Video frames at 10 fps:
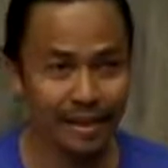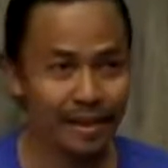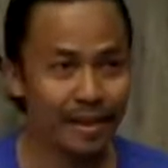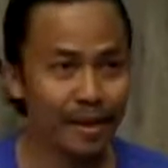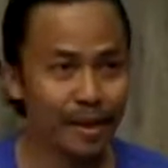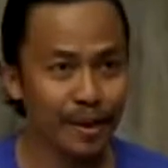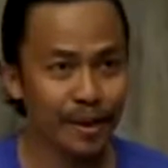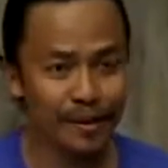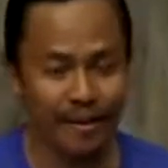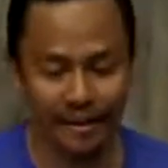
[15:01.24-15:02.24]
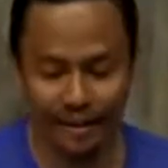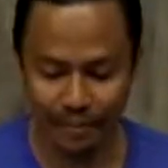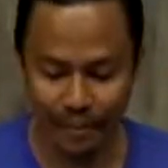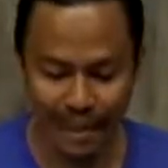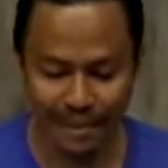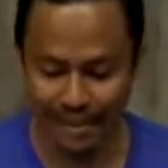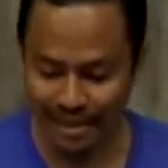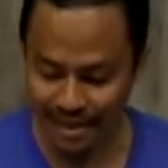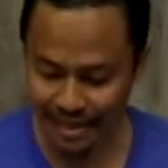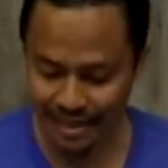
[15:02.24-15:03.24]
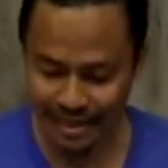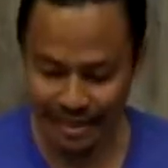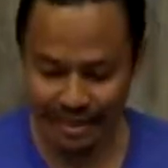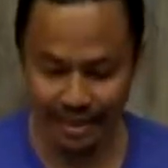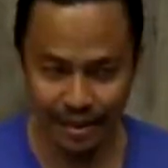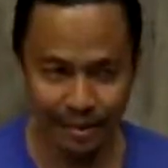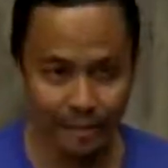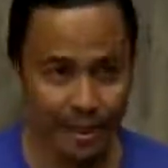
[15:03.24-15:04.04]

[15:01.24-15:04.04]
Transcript: the the the, the, the case study the